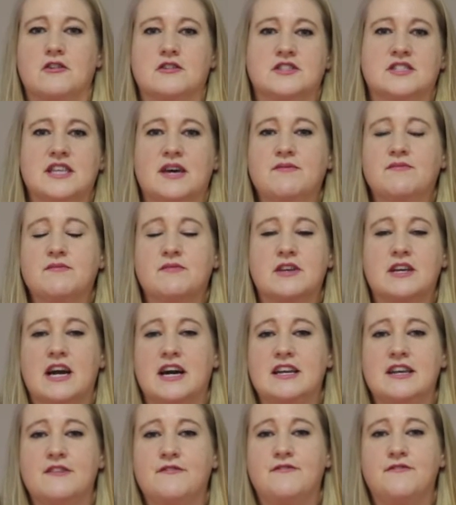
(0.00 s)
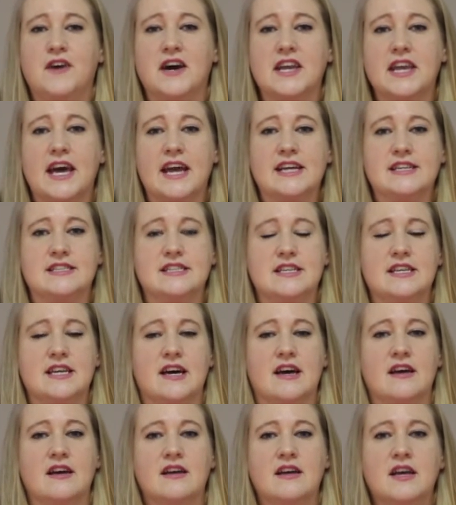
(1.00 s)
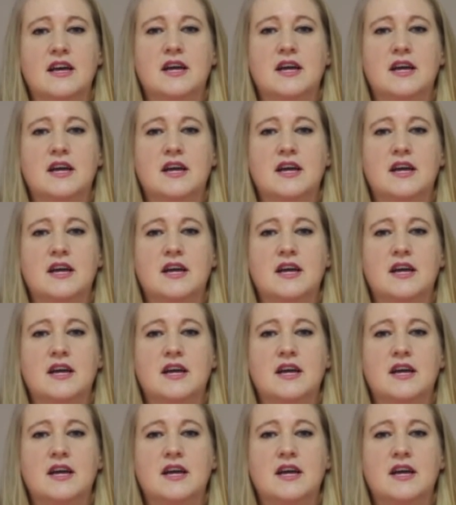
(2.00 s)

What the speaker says: or some kind of fun idea.